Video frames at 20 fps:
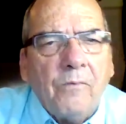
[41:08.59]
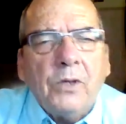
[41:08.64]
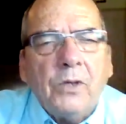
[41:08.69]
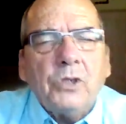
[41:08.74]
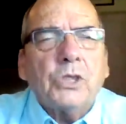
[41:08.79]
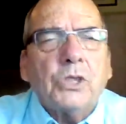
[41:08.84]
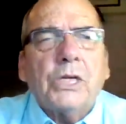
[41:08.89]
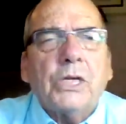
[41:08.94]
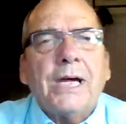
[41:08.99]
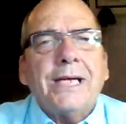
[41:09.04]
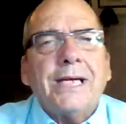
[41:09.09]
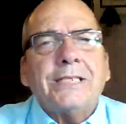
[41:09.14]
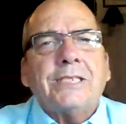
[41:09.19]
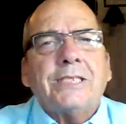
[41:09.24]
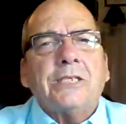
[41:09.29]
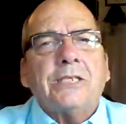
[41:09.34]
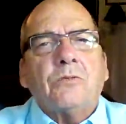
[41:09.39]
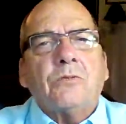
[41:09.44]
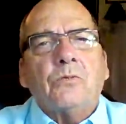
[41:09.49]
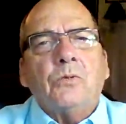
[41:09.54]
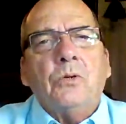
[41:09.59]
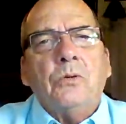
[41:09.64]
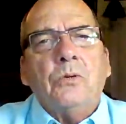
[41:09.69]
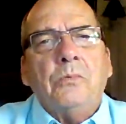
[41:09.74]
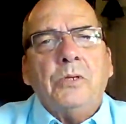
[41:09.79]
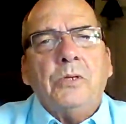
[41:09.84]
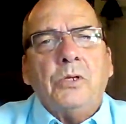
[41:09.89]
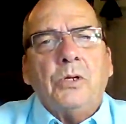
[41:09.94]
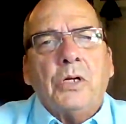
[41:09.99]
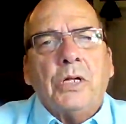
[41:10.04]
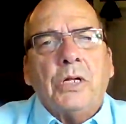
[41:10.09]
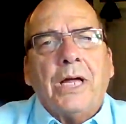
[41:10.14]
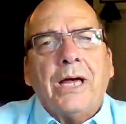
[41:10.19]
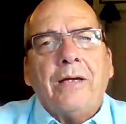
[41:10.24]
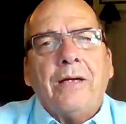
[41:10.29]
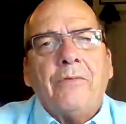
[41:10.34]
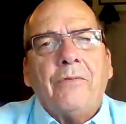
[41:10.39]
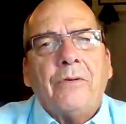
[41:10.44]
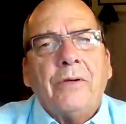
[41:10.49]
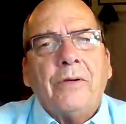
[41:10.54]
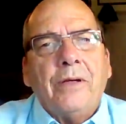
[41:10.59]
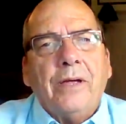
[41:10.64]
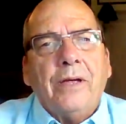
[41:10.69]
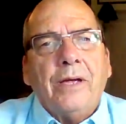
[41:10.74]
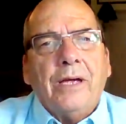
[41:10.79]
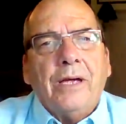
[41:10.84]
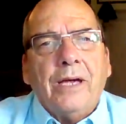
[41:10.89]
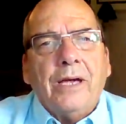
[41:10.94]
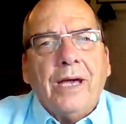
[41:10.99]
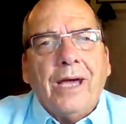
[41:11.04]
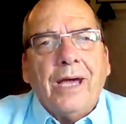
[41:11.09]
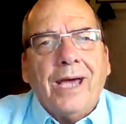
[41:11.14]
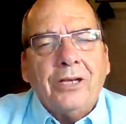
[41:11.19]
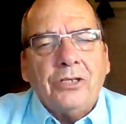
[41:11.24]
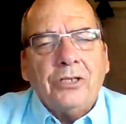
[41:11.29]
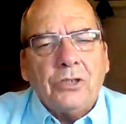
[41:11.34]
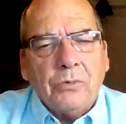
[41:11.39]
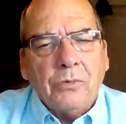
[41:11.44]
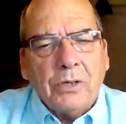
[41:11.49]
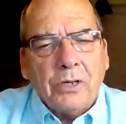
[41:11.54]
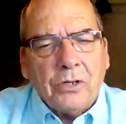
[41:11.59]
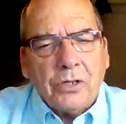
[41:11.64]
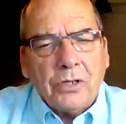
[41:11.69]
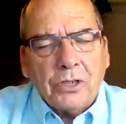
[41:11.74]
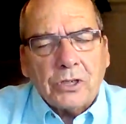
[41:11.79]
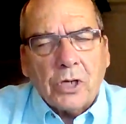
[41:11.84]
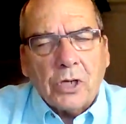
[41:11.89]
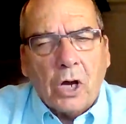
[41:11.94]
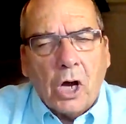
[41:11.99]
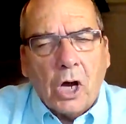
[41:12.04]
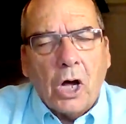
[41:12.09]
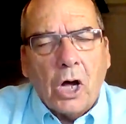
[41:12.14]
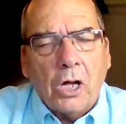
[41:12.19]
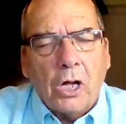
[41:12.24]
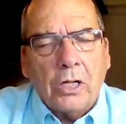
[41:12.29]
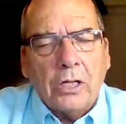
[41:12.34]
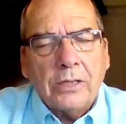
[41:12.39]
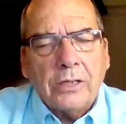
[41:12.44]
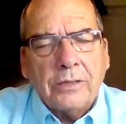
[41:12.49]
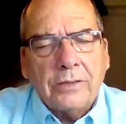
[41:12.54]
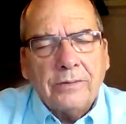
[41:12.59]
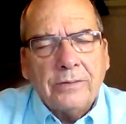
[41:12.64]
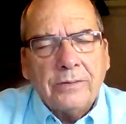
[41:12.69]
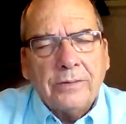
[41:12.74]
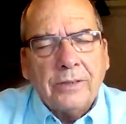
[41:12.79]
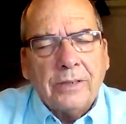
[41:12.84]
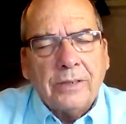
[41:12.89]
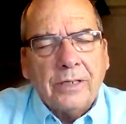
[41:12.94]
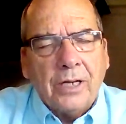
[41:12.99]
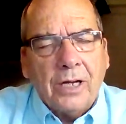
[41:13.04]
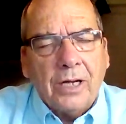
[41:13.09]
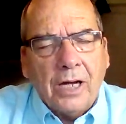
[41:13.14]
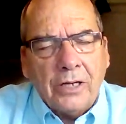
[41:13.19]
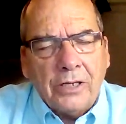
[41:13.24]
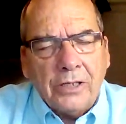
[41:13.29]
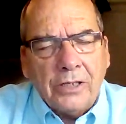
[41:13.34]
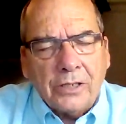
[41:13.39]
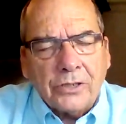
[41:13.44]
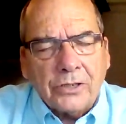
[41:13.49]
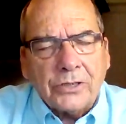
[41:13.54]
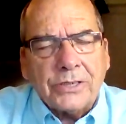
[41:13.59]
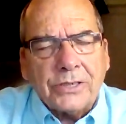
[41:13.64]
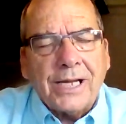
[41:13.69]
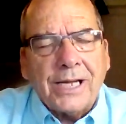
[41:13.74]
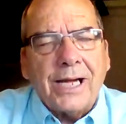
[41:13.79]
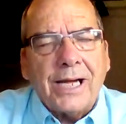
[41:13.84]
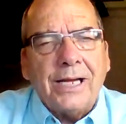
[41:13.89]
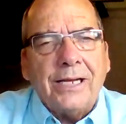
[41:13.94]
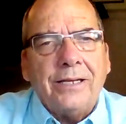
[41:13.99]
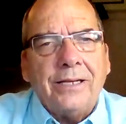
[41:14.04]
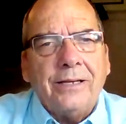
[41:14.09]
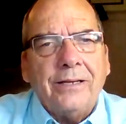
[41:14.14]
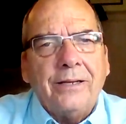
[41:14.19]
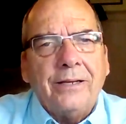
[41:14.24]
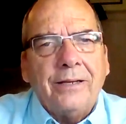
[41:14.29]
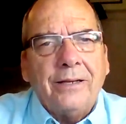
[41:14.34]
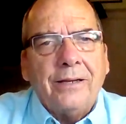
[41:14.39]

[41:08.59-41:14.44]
Visualize this room in your life as you enter this hall on the other side.